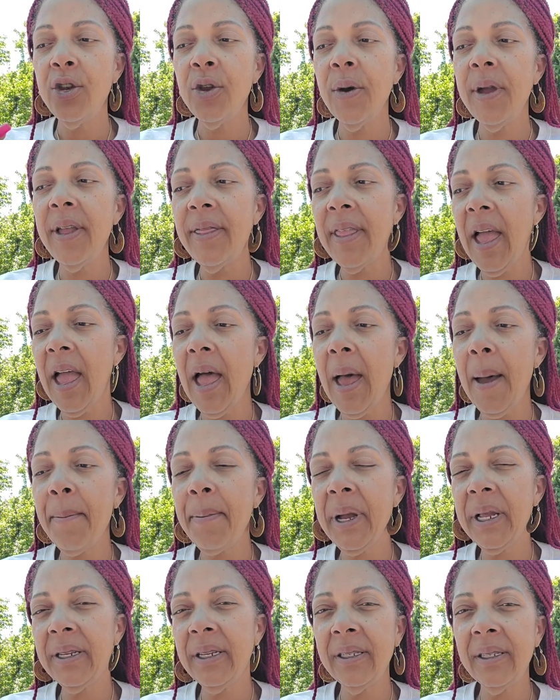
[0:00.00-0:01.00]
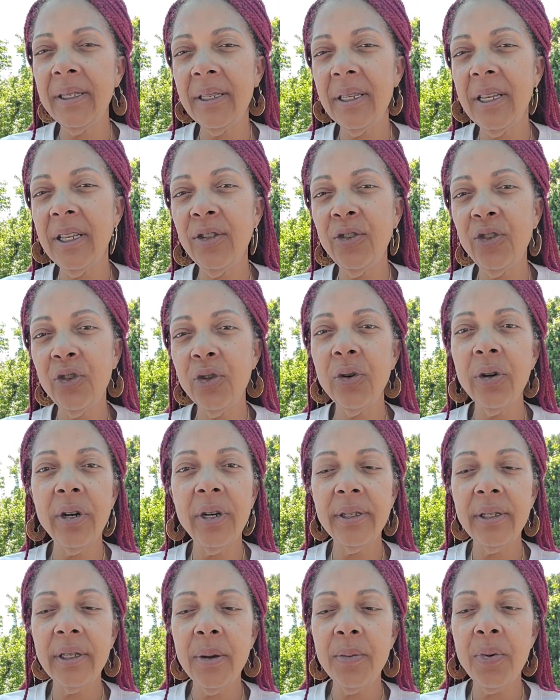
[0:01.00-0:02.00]
knowing that abundance is
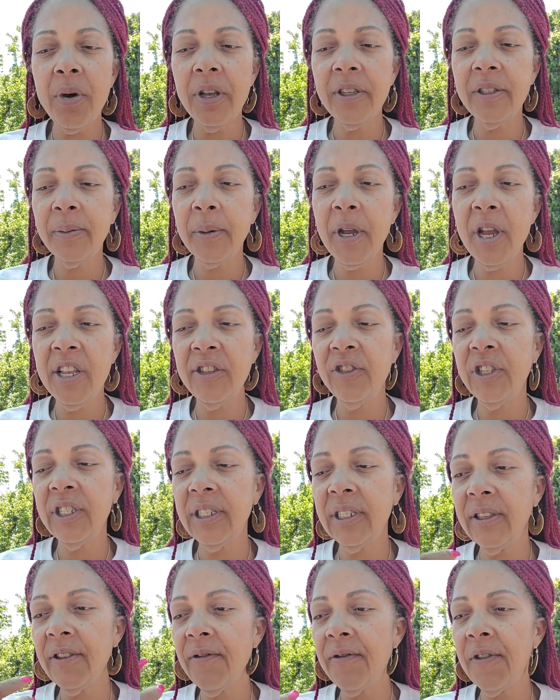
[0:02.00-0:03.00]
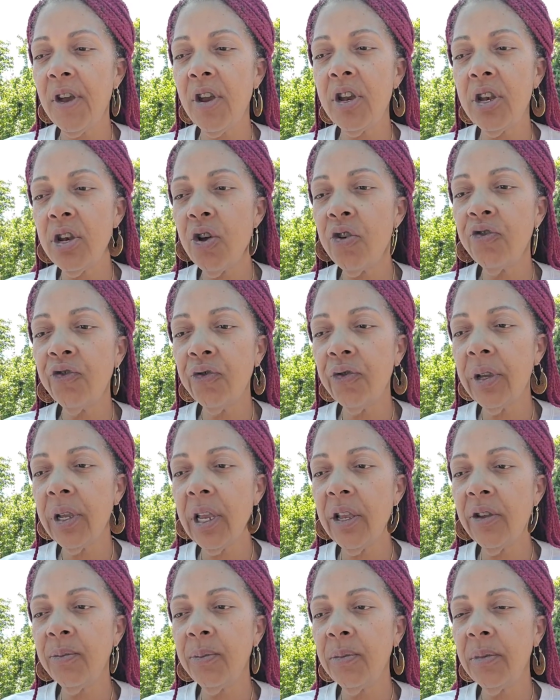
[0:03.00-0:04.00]
yours and prosperity. And this is a very nurturing
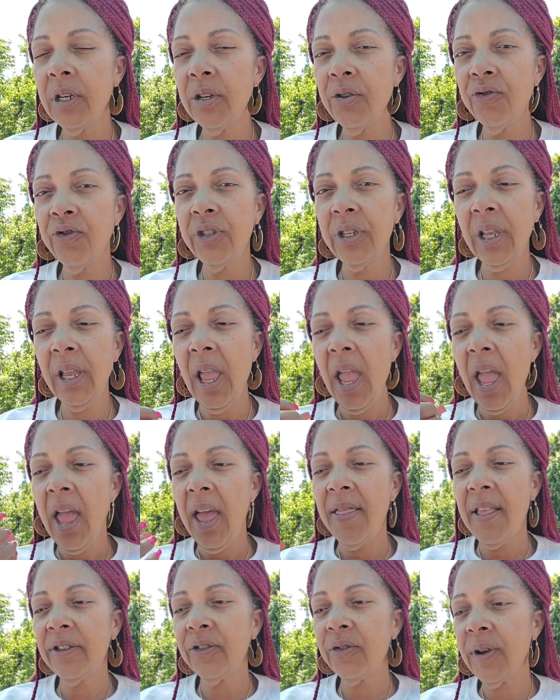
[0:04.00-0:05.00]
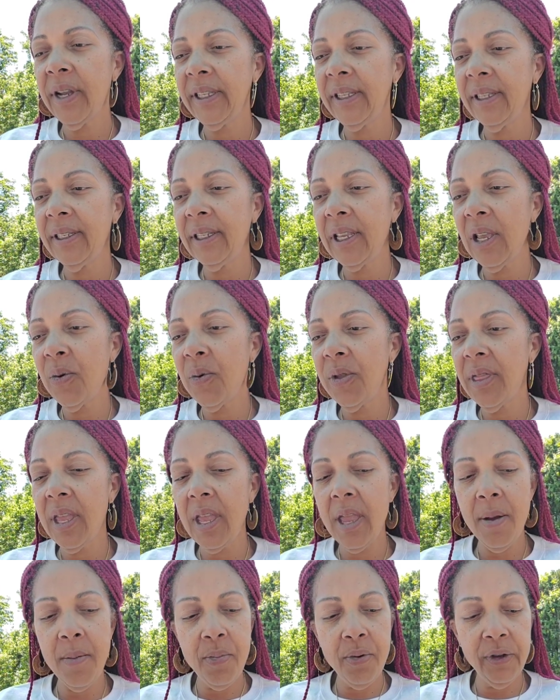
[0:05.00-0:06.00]
energy. And that's great to see with
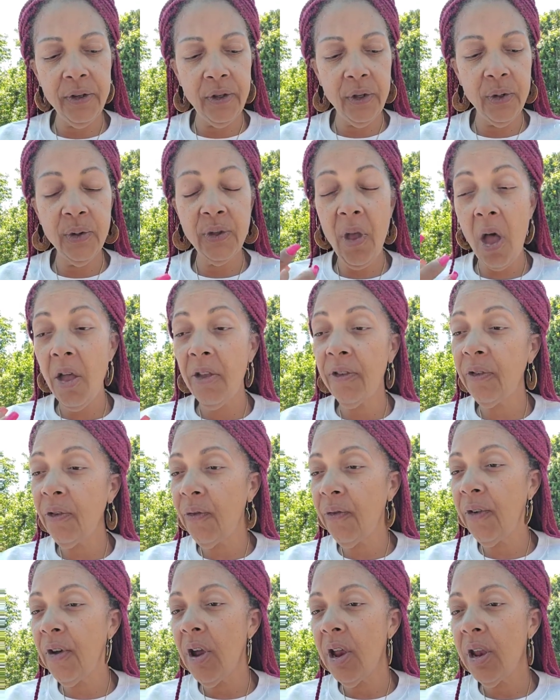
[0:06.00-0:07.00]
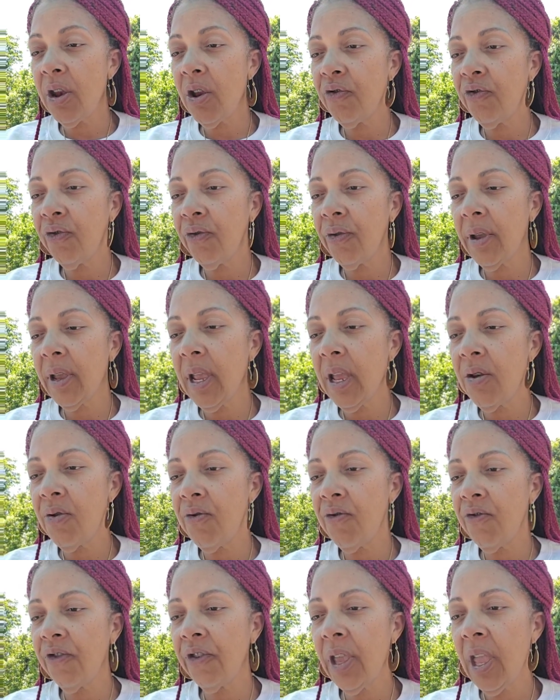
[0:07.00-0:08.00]
the Empress, who's also very nurturing
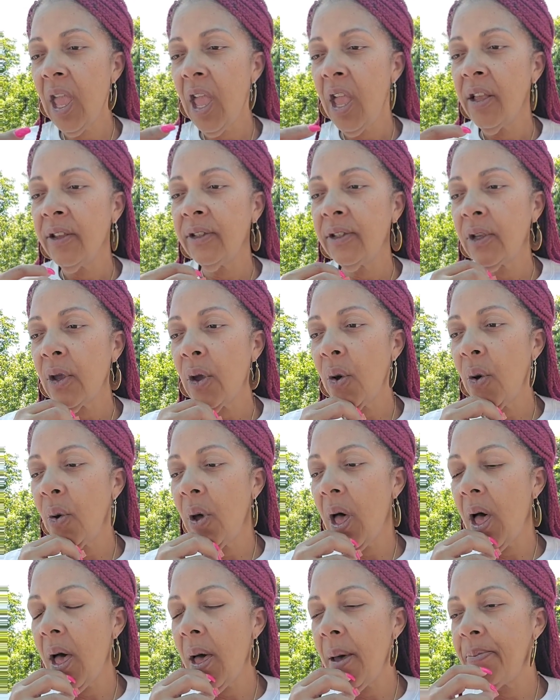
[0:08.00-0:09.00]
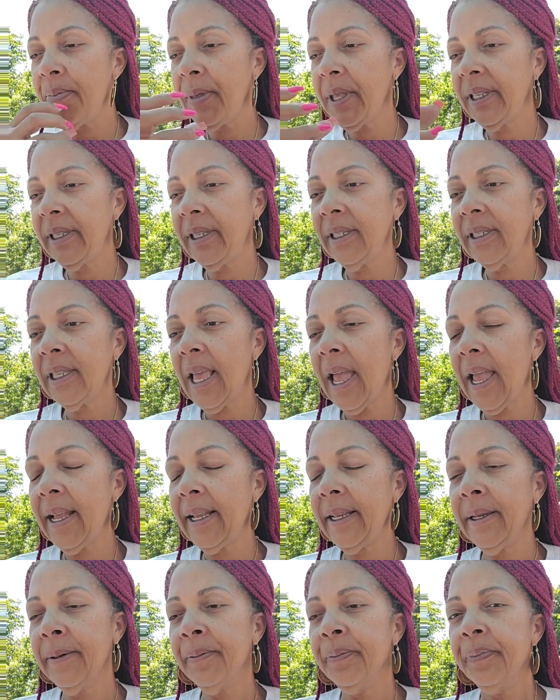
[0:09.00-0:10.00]
energy. So this is like,
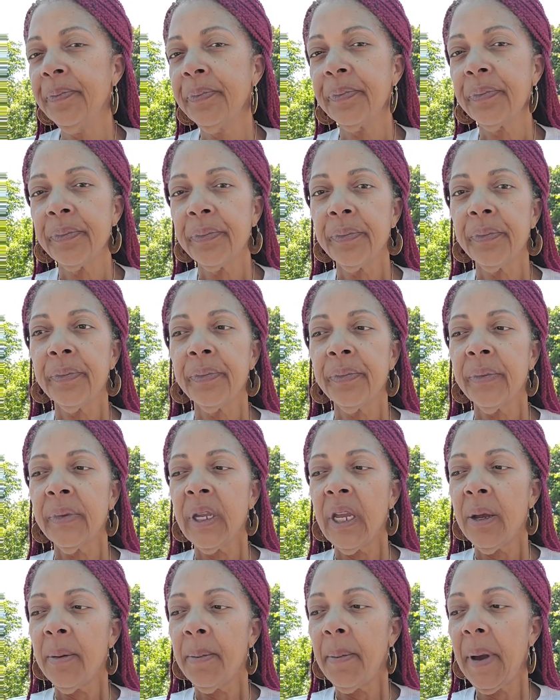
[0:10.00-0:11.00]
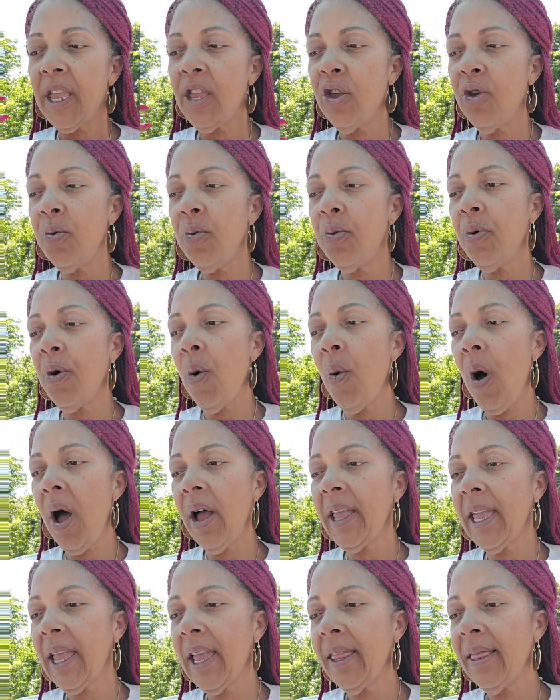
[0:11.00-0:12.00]
by you
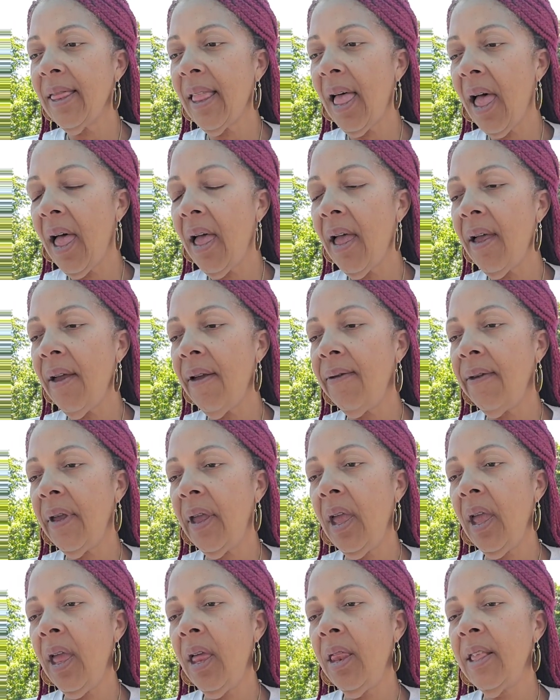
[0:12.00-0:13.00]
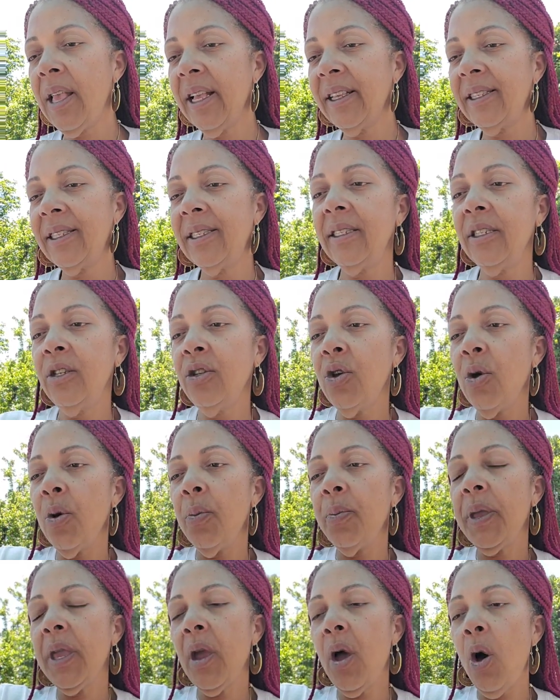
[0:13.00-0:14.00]
walking in love and, you know,
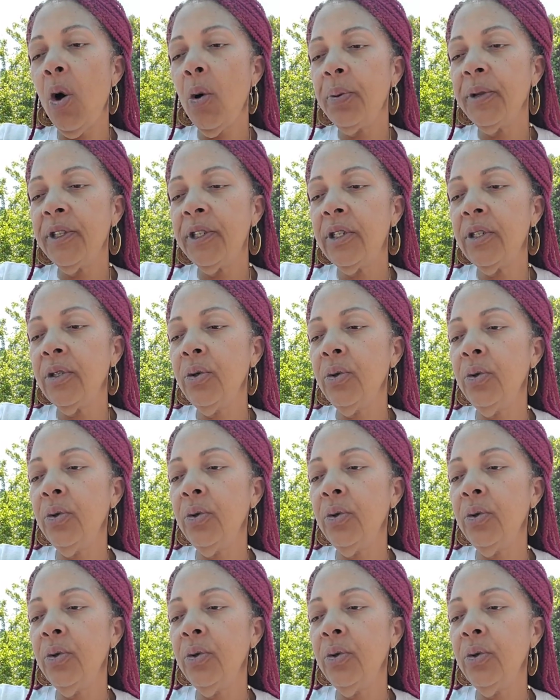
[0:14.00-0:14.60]
being open to,